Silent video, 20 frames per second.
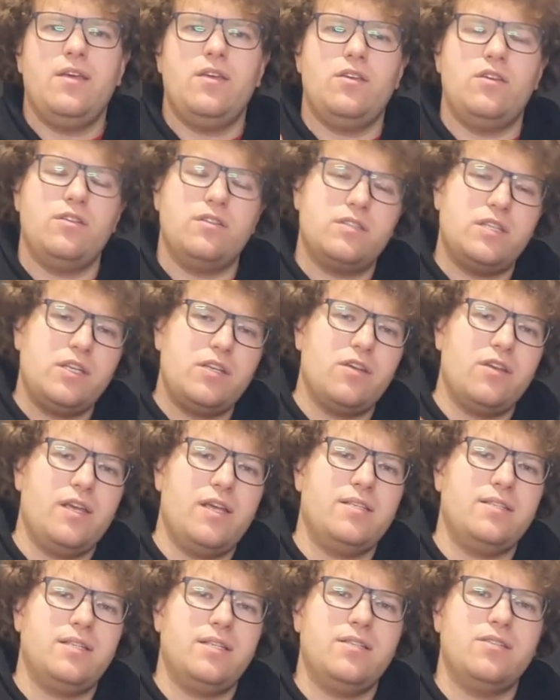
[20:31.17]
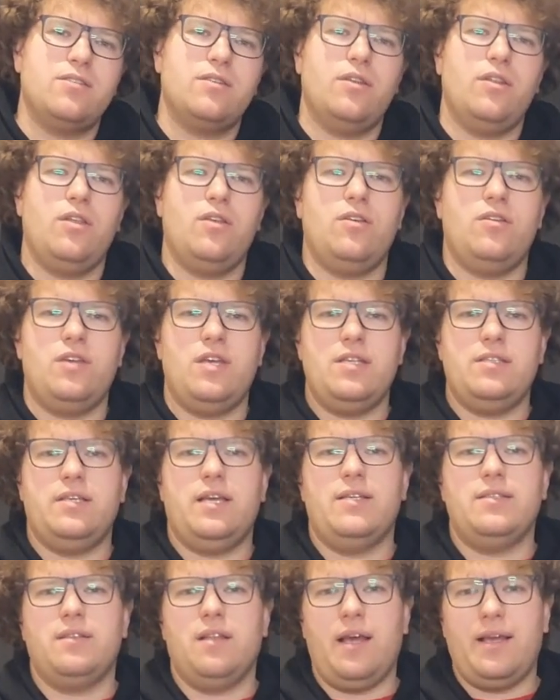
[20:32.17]
you stick your yeast in so that your yeast
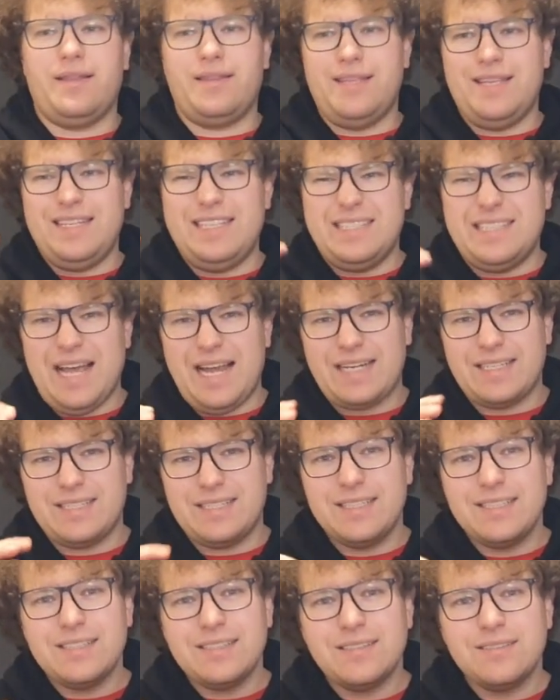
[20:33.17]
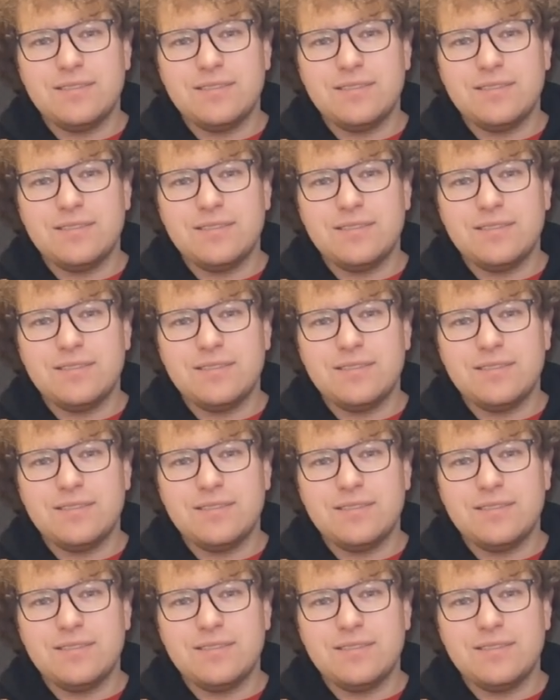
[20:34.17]
has like the exact,